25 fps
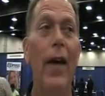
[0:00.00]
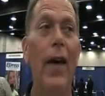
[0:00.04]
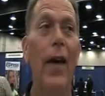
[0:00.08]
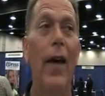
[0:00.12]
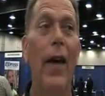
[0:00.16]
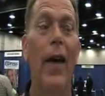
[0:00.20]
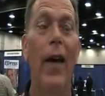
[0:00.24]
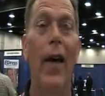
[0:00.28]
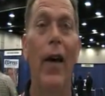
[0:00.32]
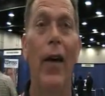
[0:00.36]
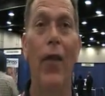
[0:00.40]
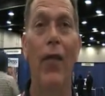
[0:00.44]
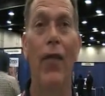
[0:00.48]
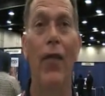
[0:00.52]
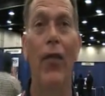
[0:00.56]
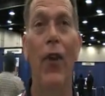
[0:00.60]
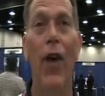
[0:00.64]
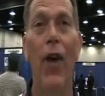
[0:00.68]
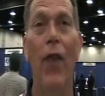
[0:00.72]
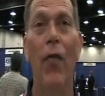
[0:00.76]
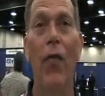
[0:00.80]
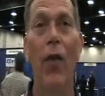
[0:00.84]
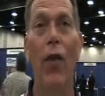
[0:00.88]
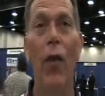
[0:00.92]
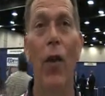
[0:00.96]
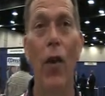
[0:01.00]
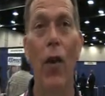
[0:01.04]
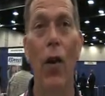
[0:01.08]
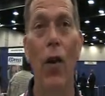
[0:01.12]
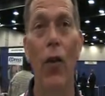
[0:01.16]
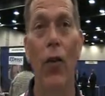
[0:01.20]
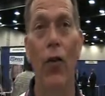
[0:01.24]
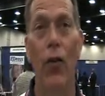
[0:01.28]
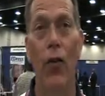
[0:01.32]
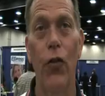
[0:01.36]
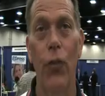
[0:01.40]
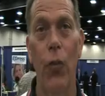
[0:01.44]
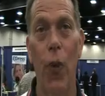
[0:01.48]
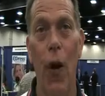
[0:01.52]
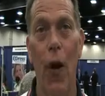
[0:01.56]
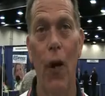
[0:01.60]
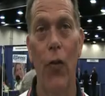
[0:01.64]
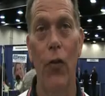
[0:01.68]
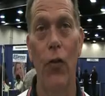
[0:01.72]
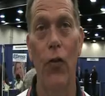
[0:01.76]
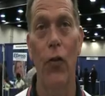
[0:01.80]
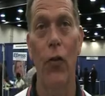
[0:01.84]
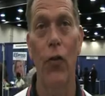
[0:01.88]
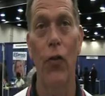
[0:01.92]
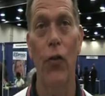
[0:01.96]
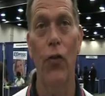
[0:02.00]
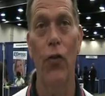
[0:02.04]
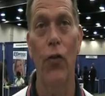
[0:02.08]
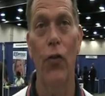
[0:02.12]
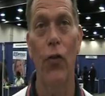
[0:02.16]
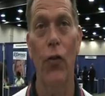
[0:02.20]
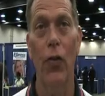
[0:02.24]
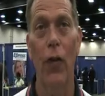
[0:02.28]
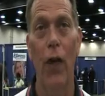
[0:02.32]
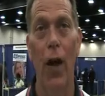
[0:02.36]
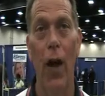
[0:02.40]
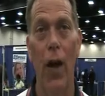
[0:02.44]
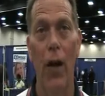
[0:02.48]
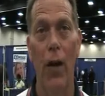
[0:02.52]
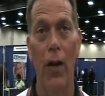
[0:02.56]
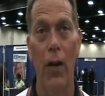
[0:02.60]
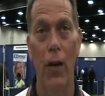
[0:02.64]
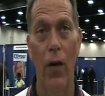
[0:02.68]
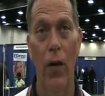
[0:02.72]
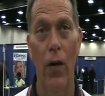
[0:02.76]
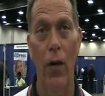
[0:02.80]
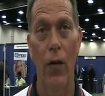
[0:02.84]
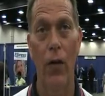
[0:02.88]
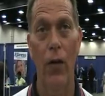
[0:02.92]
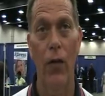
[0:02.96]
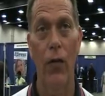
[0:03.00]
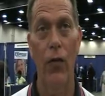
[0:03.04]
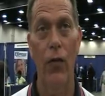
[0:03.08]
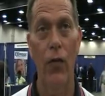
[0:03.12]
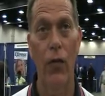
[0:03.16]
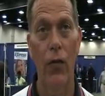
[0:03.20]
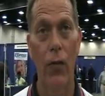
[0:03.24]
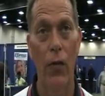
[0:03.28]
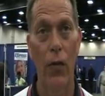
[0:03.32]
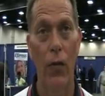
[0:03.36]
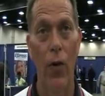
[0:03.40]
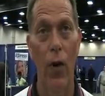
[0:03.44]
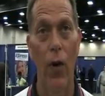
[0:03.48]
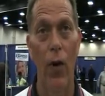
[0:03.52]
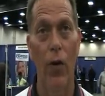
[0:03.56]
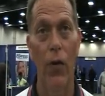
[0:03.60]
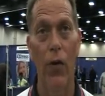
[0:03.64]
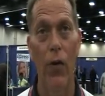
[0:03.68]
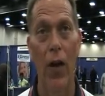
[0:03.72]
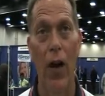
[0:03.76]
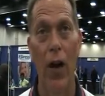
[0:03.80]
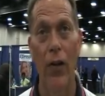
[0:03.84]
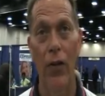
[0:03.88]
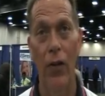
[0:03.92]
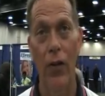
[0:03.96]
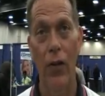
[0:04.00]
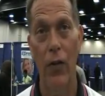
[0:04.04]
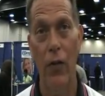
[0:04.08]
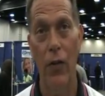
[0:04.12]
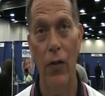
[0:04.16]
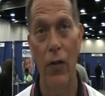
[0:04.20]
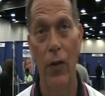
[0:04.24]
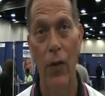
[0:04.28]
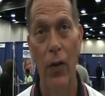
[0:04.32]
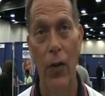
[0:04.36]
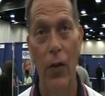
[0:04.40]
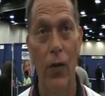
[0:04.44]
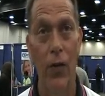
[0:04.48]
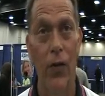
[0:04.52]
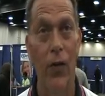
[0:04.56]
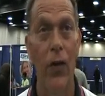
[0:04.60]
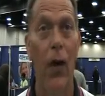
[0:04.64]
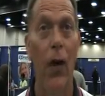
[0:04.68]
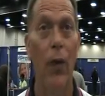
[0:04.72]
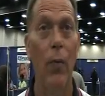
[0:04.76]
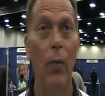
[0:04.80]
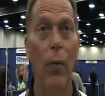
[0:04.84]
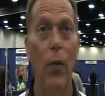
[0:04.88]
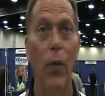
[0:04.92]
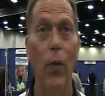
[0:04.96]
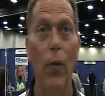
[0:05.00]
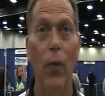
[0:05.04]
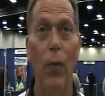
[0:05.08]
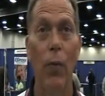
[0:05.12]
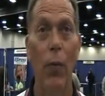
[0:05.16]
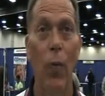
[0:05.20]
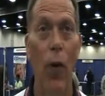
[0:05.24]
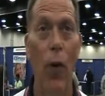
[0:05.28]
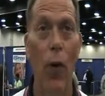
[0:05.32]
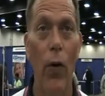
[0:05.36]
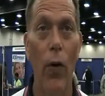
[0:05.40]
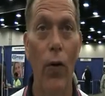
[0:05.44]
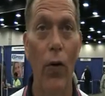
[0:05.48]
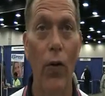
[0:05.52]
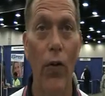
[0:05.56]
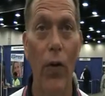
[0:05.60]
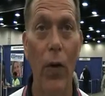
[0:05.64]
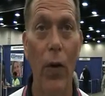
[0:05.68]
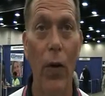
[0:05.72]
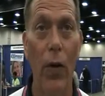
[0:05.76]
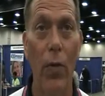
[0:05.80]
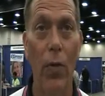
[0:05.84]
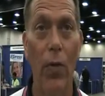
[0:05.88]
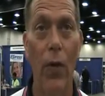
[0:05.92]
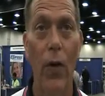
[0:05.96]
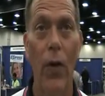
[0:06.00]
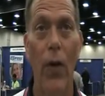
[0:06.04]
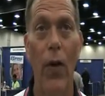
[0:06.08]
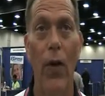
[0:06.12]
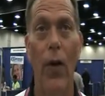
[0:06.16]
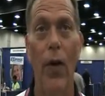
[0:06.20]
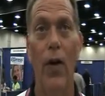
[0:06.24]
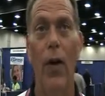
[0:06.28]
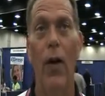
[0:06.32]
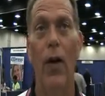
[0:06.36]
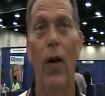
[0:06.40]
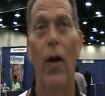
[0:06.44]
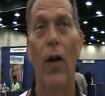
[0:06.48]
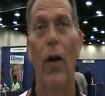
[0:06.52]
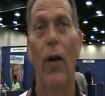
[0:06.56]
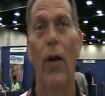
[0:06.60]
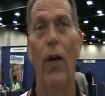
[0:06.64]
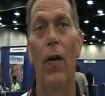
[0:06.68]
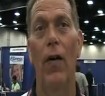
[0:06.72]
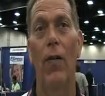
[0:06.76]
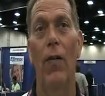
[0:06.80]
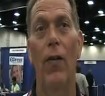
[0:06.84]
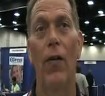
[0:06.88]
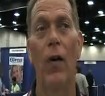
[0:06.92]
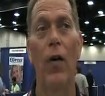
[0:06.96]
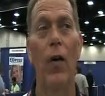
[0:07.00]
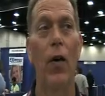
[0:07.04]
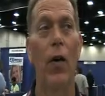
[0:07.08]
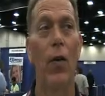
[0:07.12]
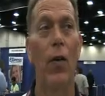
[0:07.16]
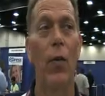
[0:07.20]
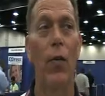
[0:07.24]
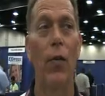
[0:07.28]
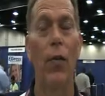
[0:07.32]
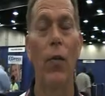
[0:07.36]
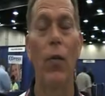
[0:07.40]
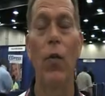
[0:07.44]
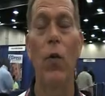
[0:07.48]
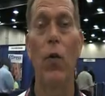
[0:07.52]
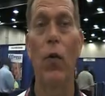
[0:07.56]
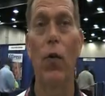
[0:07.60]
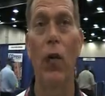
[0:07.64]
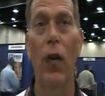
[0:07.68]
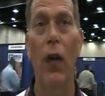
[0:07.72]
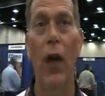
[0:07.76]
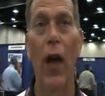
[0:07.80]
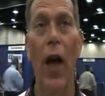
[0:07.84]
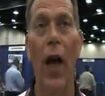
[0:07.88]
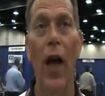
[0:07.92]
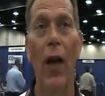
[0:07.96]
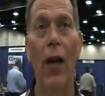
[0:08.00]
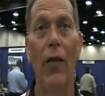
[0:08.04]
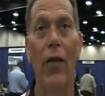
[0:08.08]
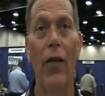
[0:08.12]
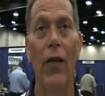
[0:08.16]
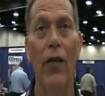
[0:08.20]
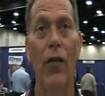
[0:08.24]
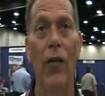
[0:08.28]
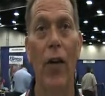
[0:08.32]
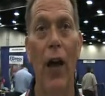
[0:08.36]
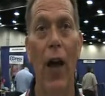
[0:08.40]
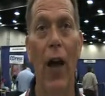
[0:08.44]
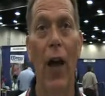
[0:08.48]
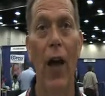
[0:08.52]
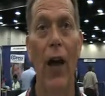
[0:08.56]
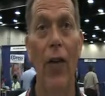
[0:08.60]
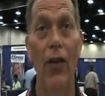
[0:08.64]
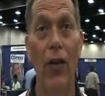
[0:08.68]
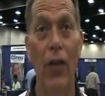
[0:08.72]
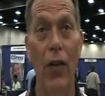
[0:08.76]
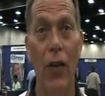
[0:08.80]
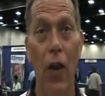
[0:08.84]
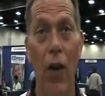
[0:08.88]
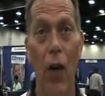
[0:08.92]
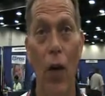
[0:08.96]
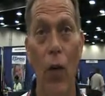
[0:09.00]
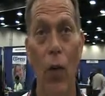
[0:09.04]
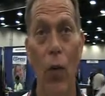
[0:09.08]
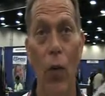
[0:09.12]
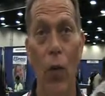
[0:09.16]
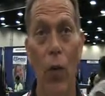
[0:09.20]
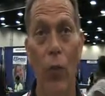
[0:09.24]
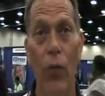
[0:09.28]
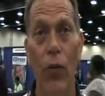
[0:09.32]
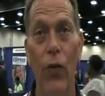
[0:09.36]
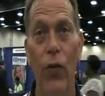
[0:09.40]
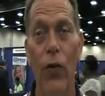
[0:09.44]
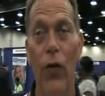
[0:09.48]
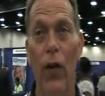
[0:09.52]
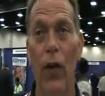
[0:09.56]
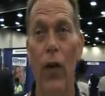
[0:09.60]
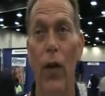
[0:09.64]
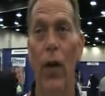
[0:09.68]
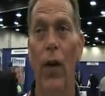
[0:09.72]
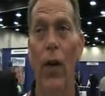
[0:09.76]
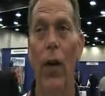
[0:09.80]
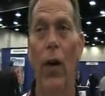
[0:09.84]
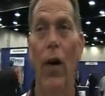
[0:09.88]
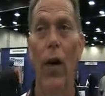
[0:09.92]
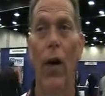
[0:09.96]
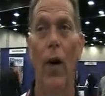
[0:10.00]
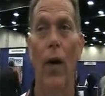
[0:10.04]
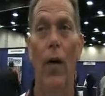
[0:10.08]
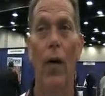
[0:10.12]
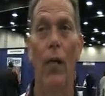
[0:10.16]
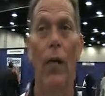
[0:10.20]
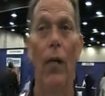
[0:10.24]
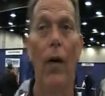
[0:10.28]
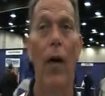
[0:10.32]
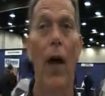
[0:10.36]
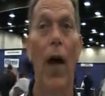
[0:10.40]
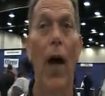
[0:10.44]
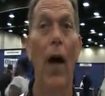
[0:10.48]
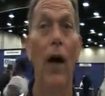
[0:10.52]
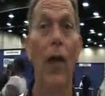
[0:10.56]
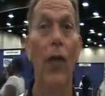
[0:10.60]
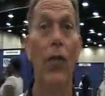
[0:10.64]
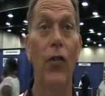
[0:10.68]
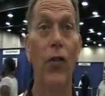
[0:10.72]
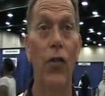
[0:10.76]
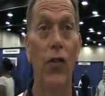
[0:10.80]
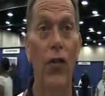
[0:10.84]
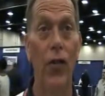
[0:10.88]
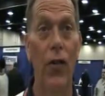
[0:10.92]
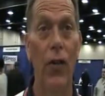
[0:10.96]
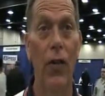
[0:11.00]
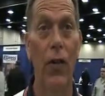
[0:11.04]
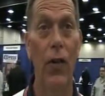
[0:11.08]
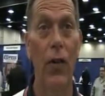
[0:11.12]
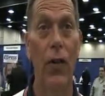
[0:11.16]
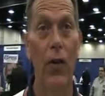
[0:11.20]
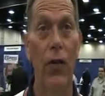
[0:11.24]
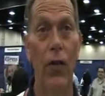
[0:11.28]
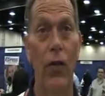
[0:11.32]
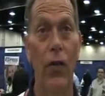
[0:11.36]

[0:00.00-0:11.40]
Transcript: and several other sponsors like the Greater Jackson Chamber Partnership, the Community Colleges Hines and Holmes, the colleges in